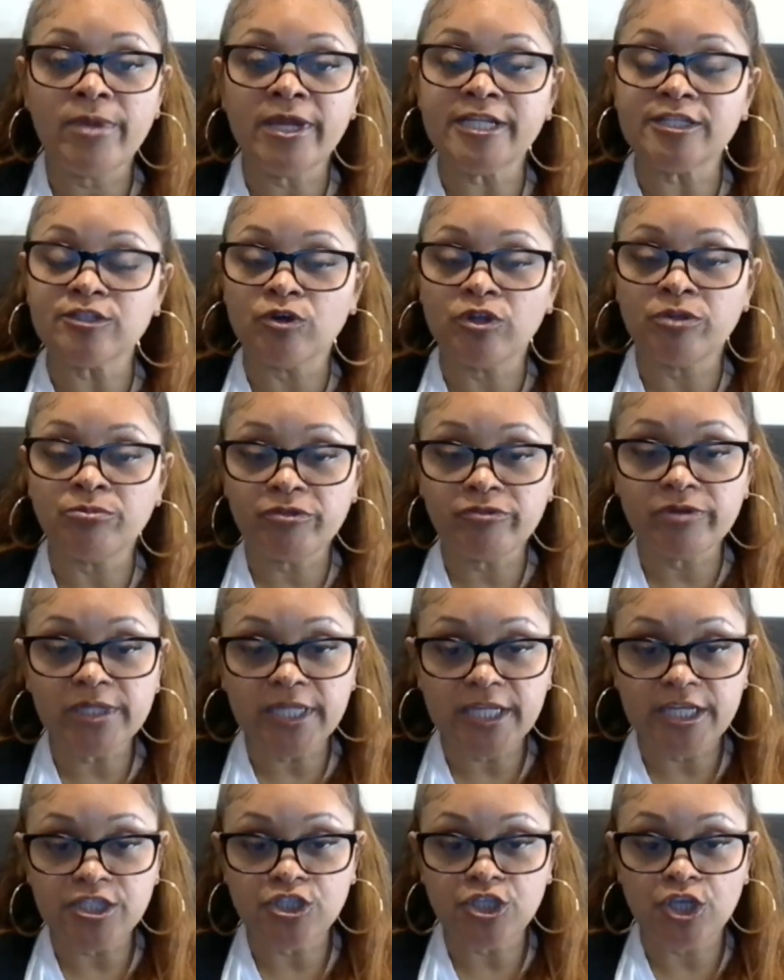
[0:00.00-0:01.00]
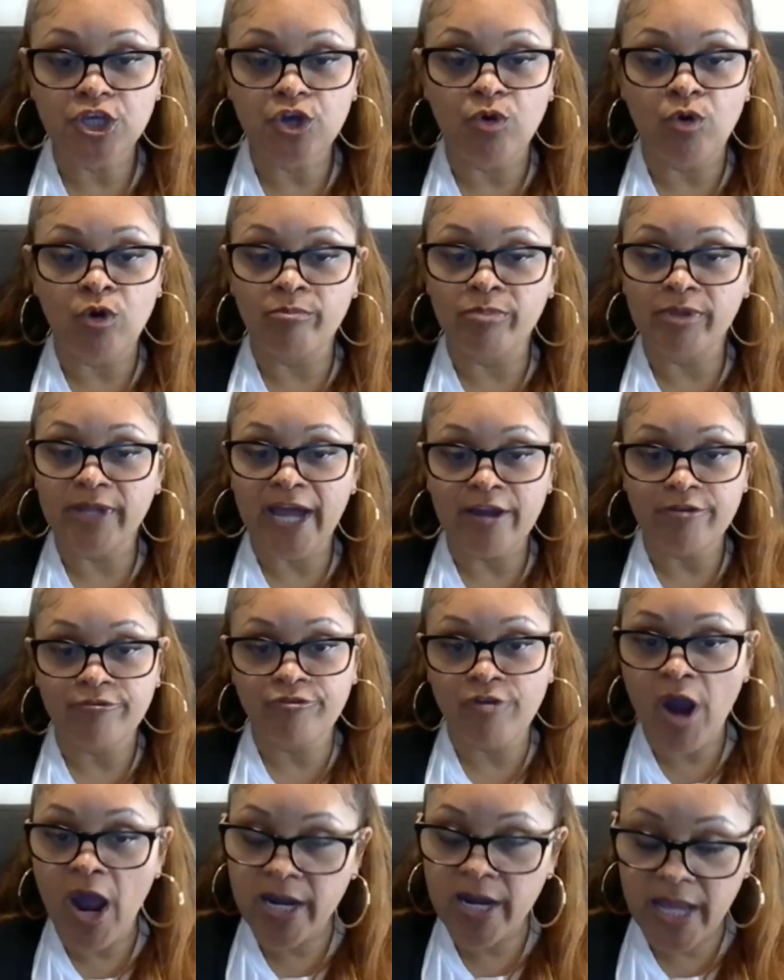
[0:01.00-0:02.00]
And it's going to be releasing on
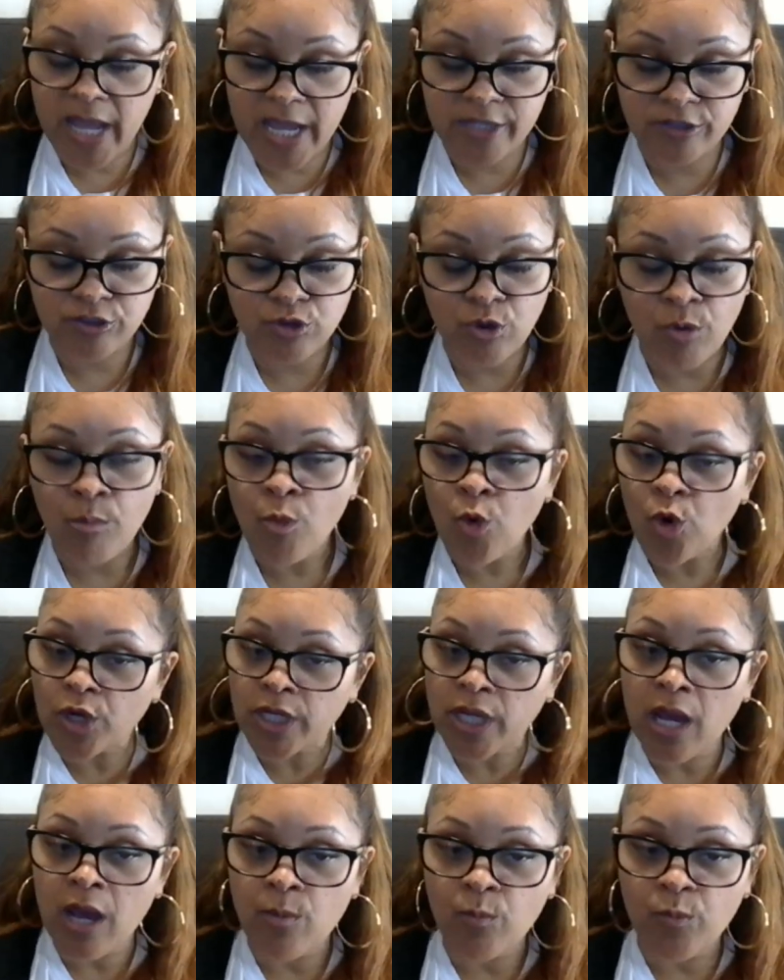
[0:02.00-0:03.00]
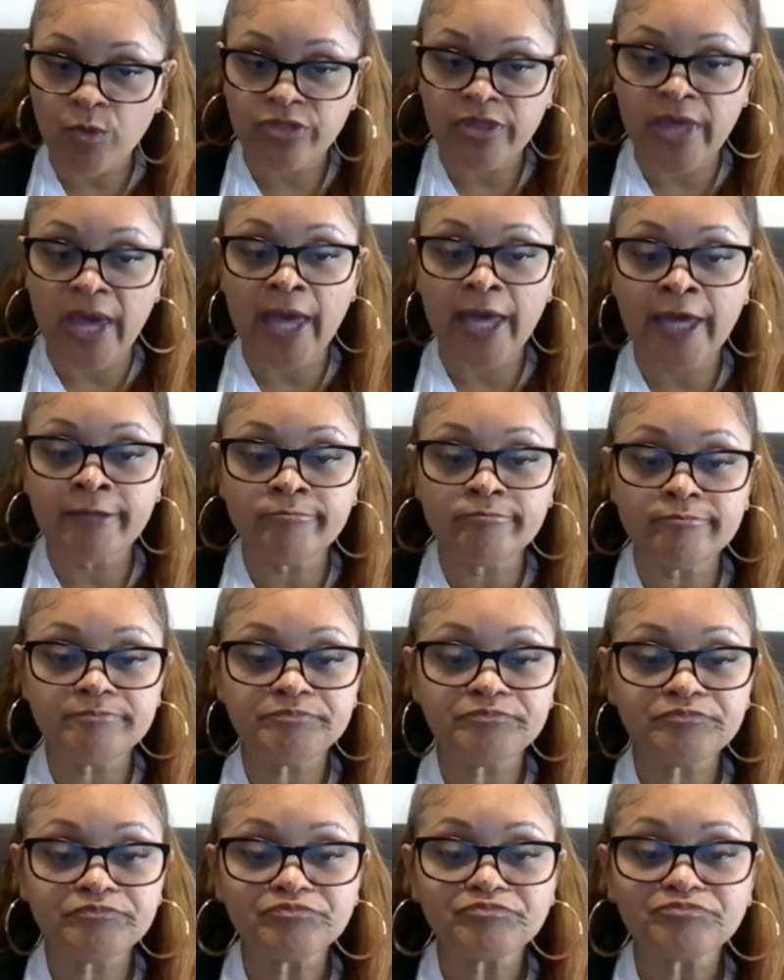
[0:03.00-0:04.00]
Black Friday. So more to come with
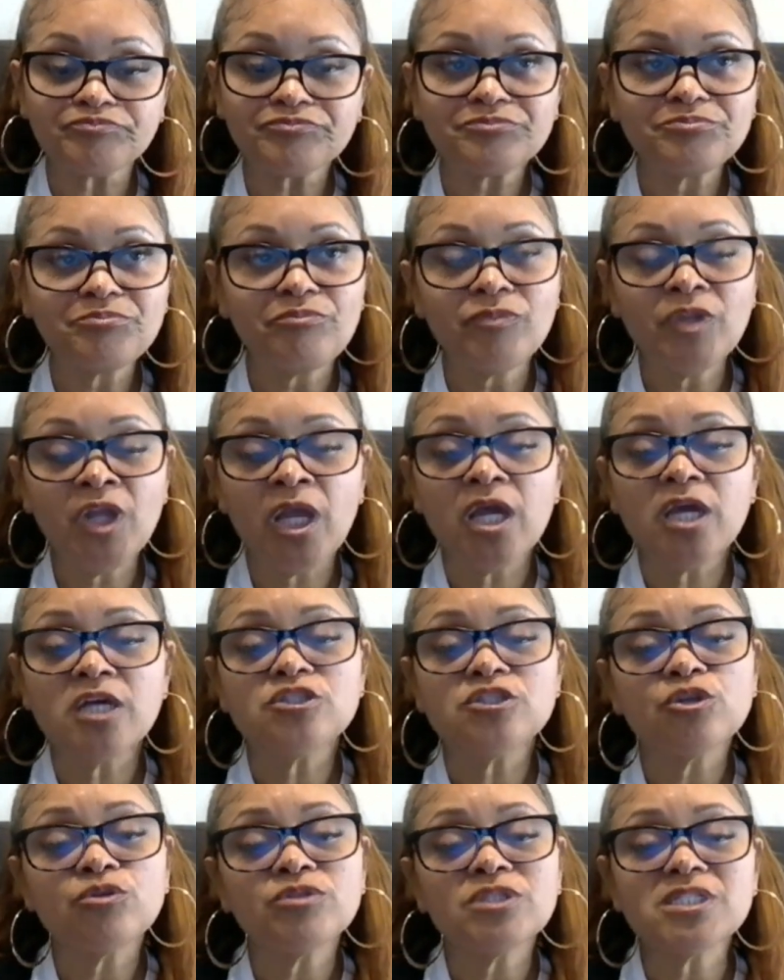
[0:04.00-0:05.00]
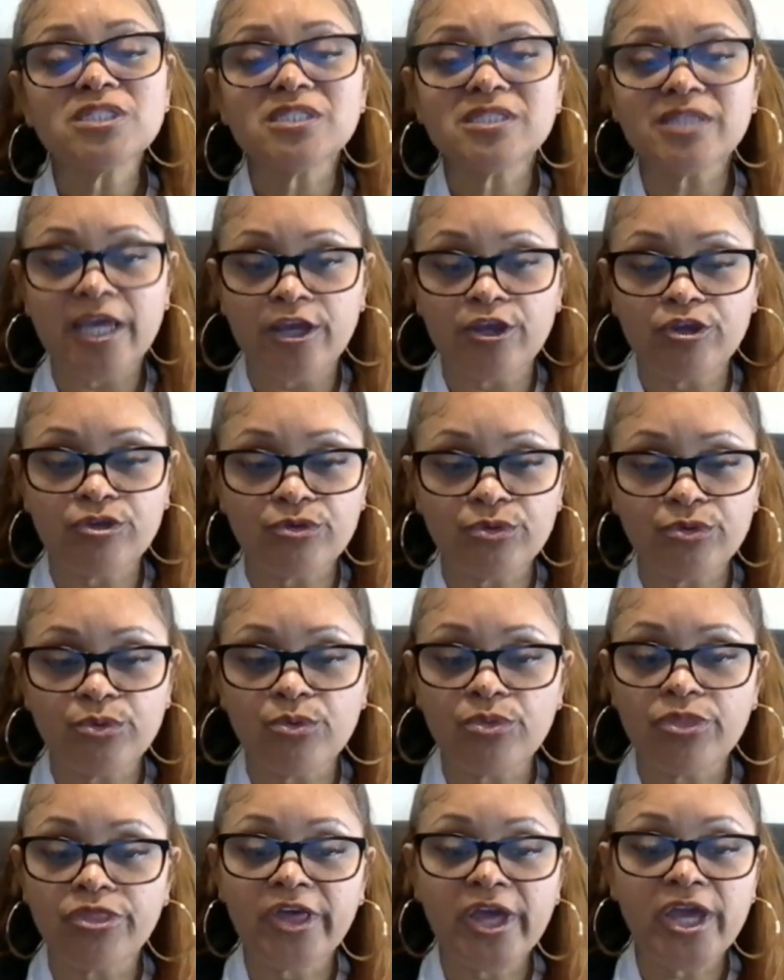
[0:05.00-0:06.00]
that. So just
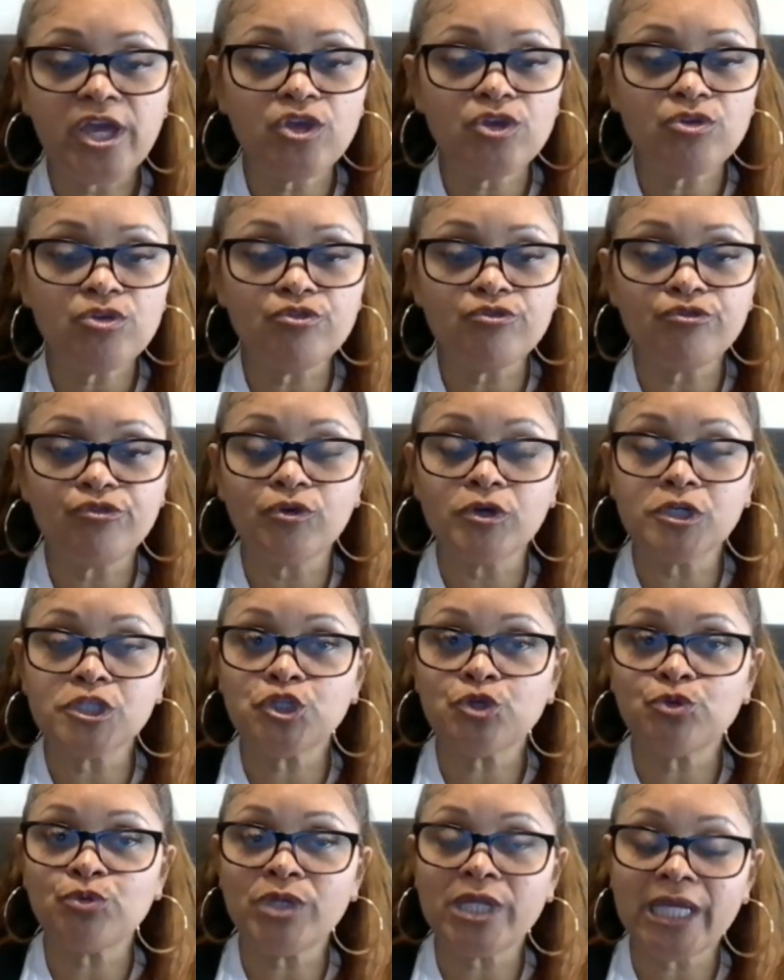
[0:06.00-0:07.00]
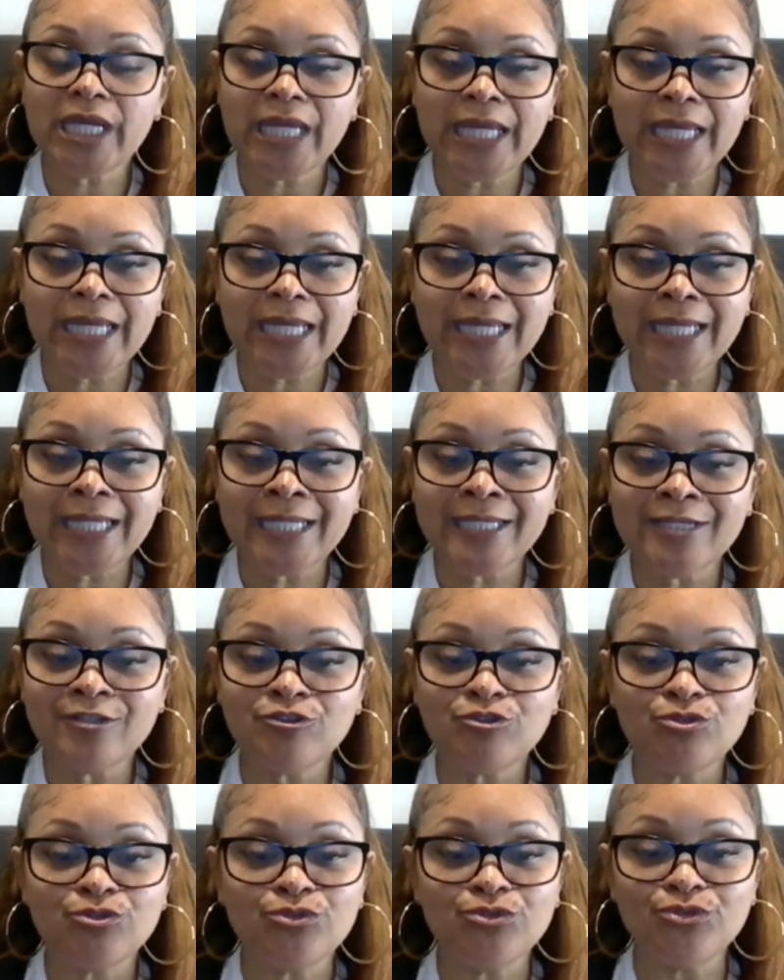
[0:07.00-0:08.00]
thank you. Thank you for tuning
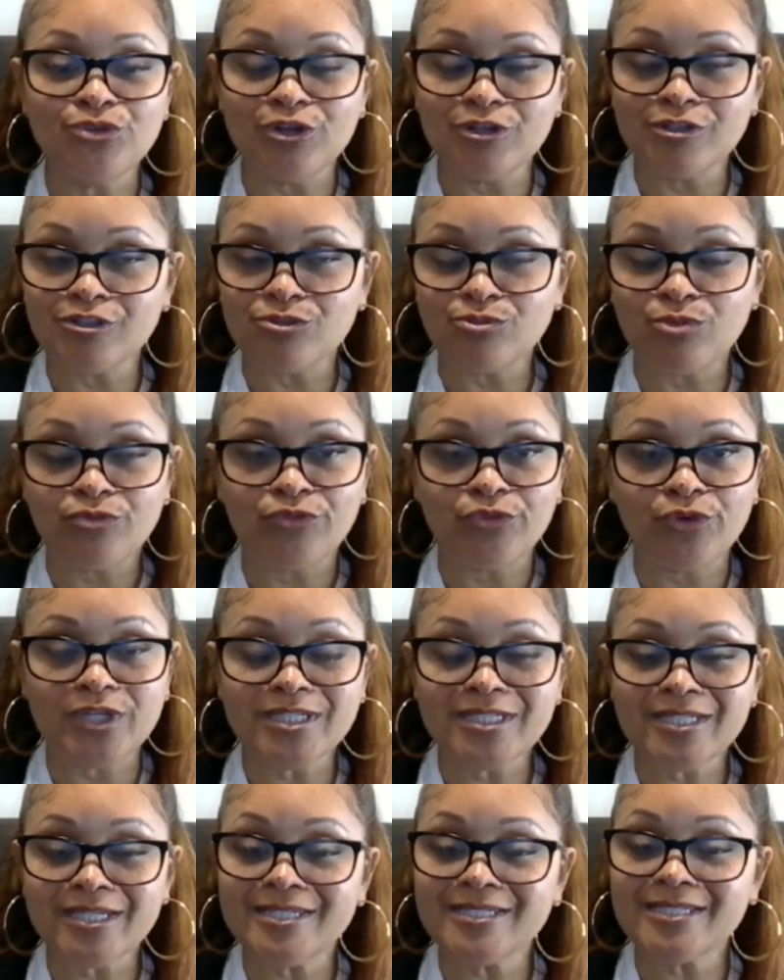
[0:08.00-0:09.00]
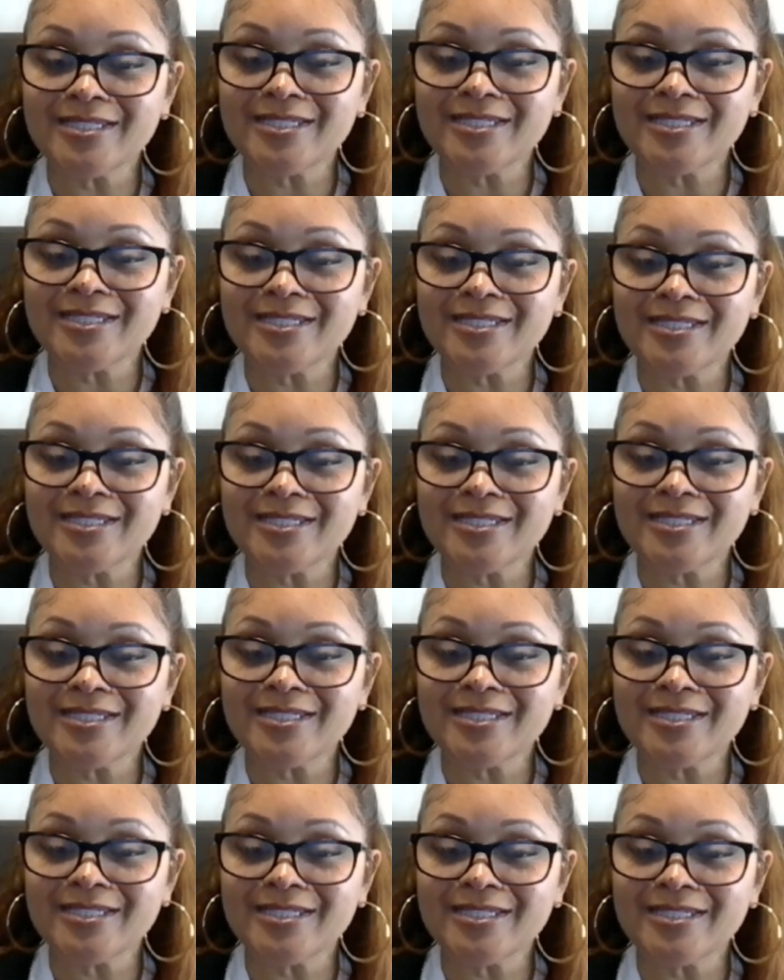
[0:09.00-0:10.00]
in to Nurses with Voices. I'm
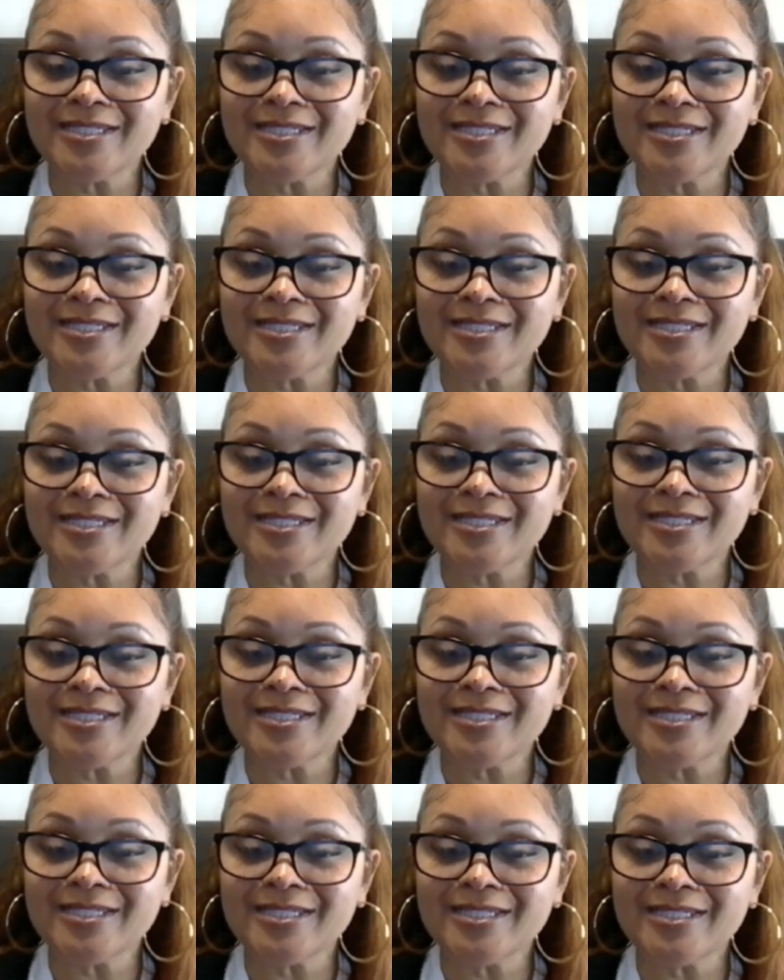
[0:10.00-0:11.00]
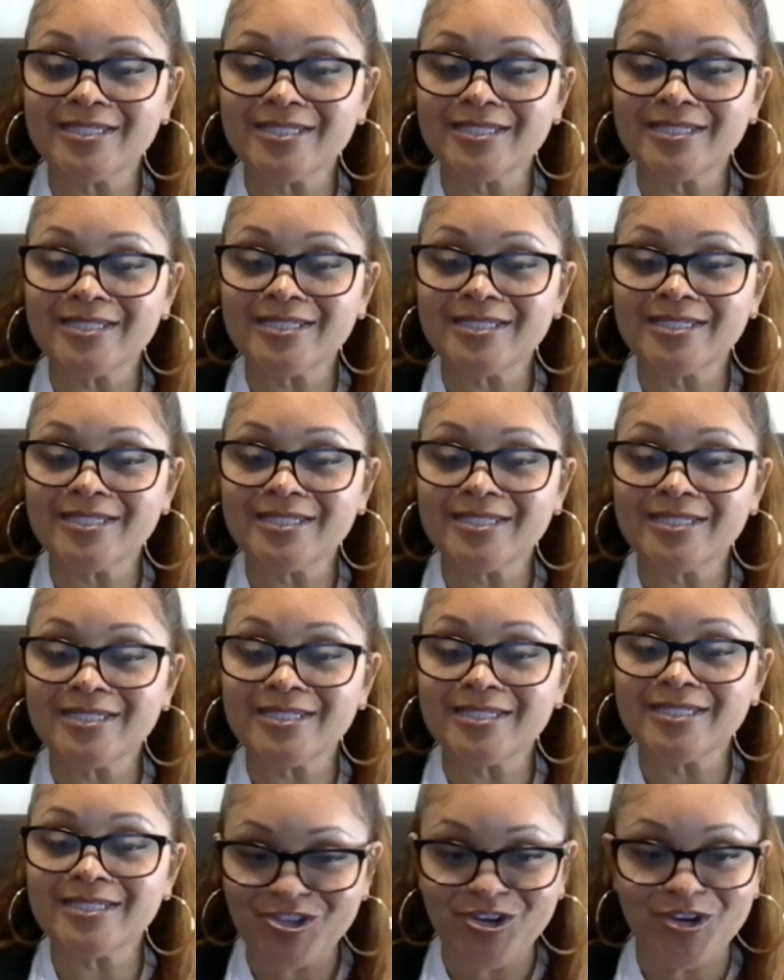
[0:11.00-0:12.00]
Dr. Lendra, and I can't wait to
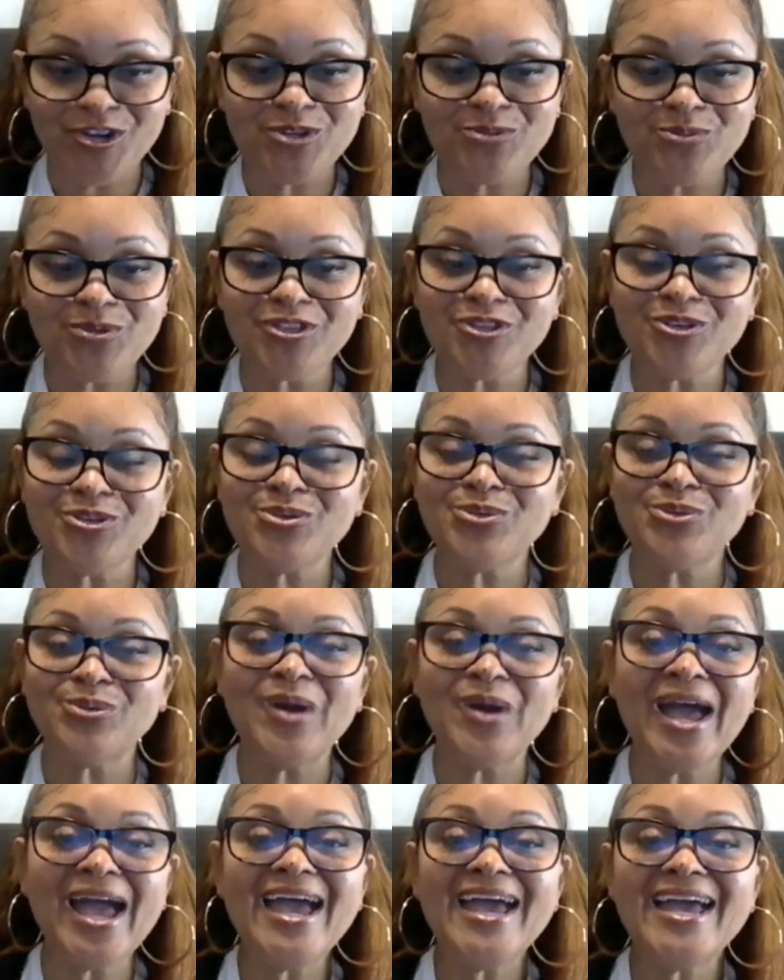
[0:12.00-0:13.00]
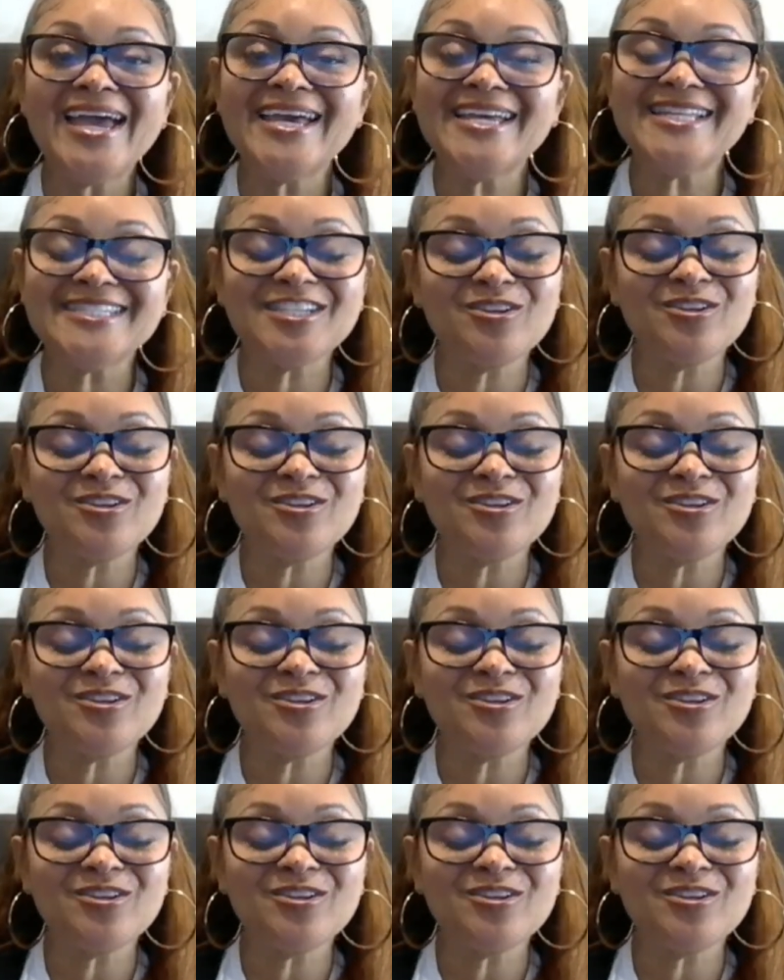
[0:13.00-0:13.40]
continue this journey with you.